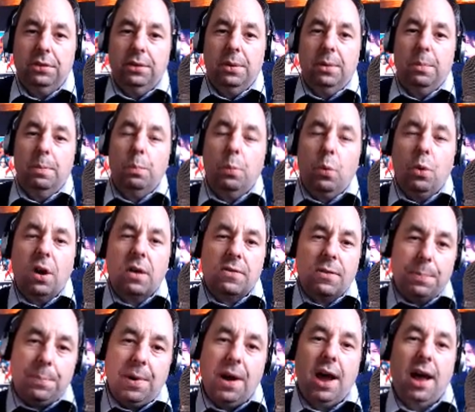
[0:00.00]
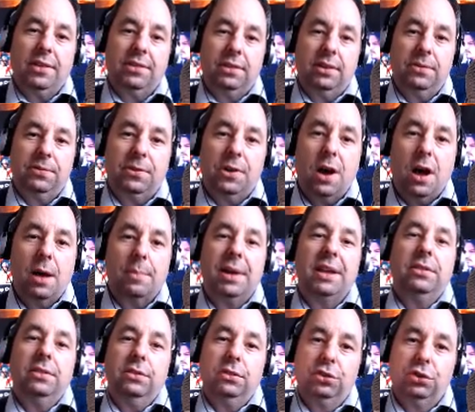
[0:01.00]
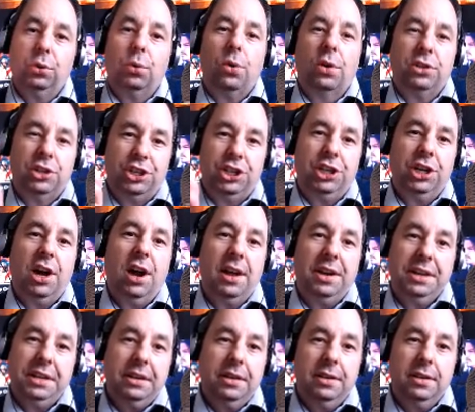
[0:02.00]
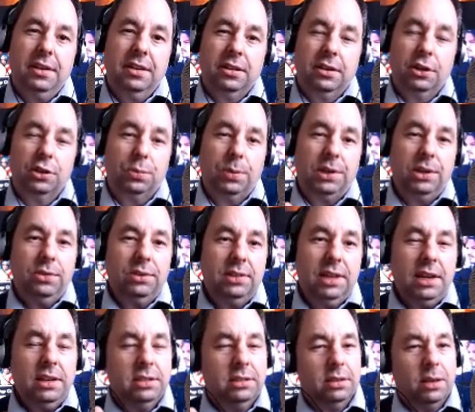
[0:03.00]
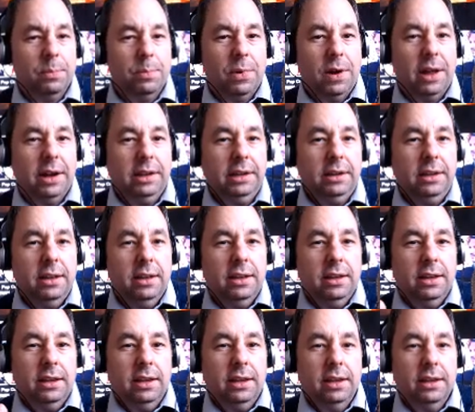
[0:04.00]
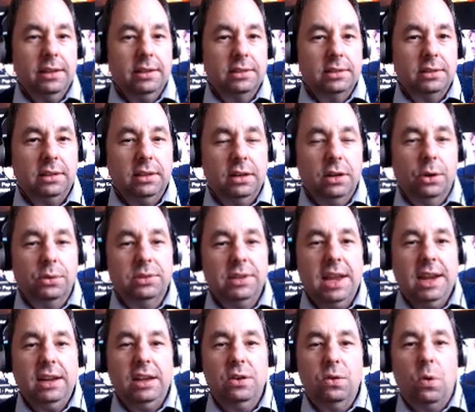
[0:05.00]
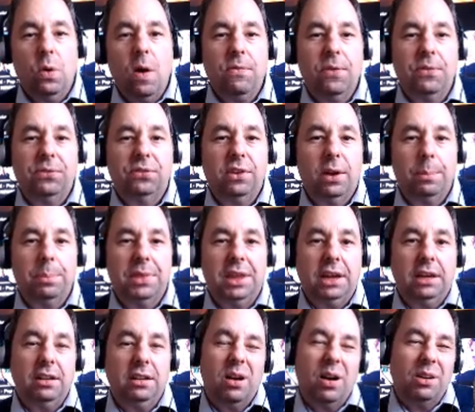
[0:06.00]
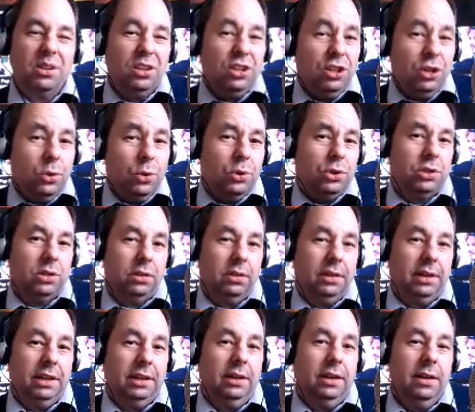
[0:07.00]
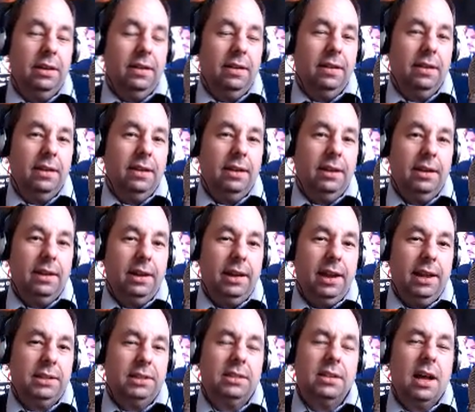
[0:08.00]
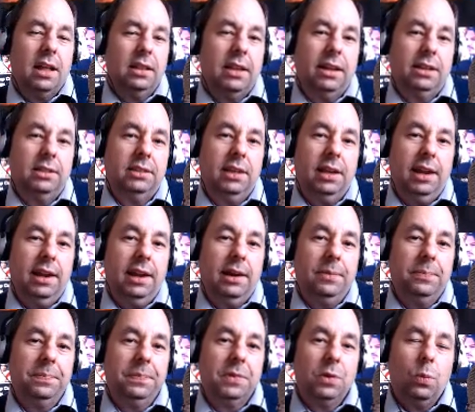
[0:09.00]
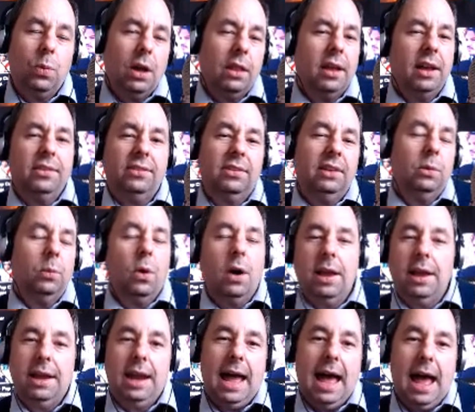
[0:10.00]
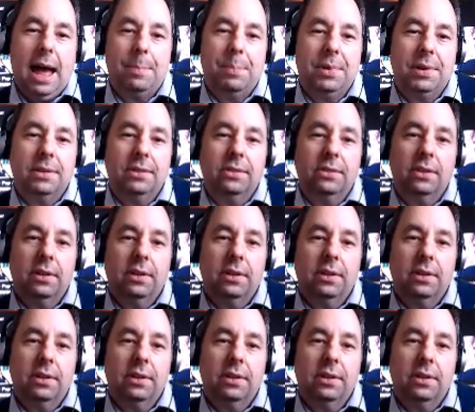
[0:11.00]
more of a positive comment towards Johnny. Because when you say somebody is, taken off of something unusually, it's not like saying, well, I see why it happened.